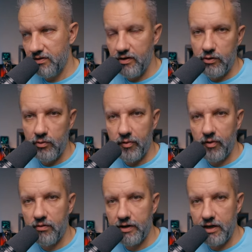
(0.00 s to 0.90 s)
Now you
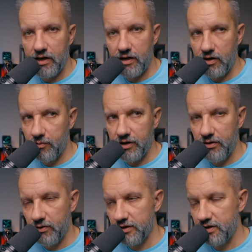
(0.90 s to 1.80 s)
probably heard how my
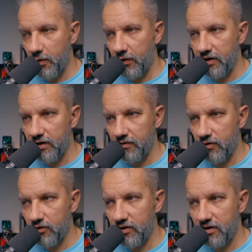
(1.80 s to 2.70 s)
dog is drinking
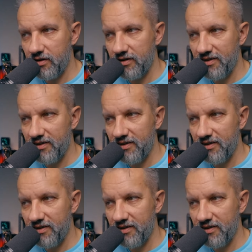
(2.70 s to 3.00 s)
water.